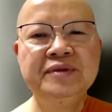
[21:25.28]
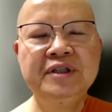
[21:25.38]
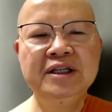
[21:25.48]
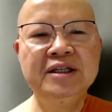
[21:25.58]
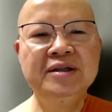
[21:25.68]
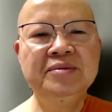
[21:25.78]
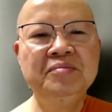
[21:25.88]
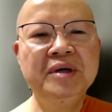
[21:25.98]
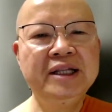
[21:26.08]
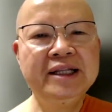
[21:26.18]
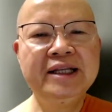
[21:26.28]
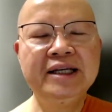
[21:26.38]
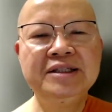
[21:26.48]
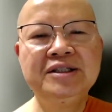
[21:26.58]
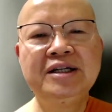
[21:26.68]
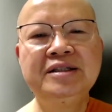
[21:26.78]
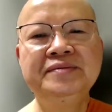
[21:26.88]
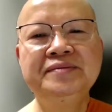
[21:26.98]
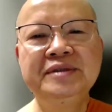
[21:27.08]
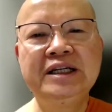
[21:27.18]
the
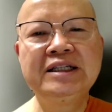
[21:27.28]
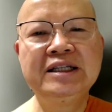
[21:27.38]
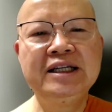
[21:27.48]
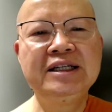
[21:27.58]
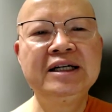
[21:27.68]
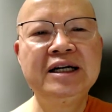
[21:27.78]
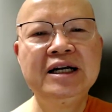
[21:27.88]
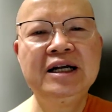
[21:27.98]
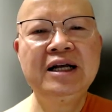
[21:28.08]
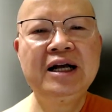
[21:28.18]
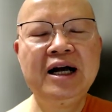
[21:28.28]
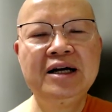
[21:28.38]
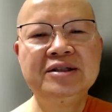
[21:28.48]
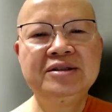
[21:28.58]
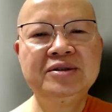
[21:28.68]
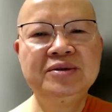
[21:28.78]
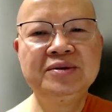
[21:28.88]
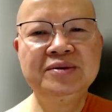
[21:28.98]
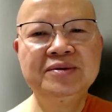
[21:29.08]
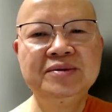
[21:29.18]
meditation technique, how
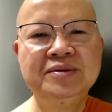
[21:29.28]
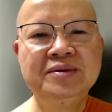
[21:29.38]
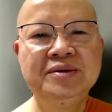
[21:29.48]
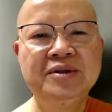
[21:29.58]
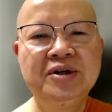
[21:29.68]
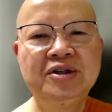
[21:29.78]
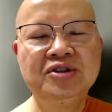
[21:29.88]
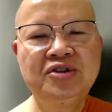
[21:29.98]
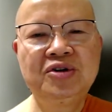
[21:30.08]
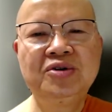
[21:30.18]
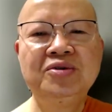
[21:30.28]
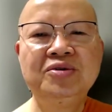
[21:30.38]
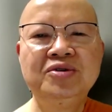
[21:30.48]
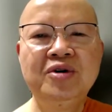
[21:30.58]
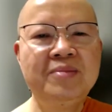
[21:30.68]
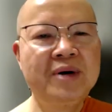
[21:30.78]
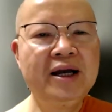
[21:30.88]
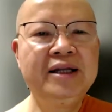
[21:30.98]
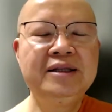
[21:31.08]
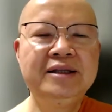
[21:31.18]
to control your
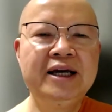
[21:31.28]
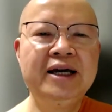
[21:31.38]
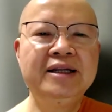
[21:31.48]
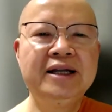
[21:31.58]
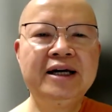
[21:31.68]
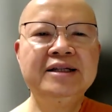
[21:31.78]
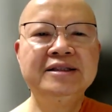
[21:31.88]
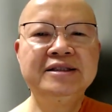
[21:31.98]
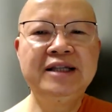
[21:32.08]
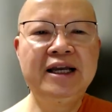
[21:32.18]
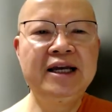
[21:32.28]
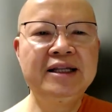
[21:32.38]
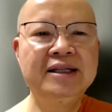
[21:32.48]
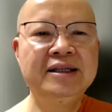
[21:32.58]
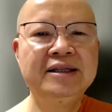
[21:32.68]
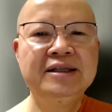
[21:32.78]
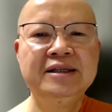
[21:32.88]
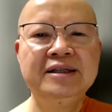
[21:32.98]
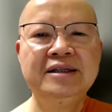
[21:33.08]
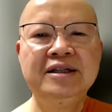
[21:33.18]
mind and understand
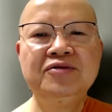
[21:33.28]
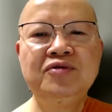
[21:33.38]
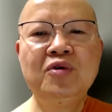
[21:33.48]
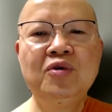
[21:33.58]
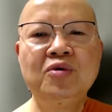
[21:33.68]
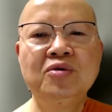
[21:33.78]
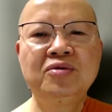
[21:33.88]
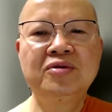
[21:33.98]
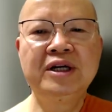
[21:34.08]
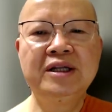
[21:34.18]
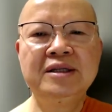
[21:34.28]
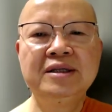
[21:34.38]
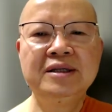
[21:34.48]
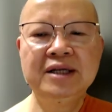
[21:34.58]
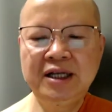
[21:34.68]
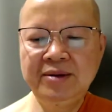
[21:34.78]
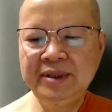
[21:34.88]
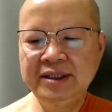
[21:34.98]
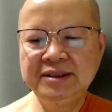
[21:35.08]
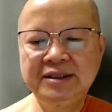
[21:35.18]
the four great
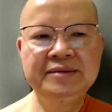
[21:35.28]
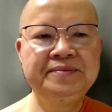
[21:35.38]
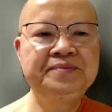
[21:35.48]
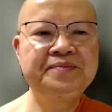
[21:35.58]
elements.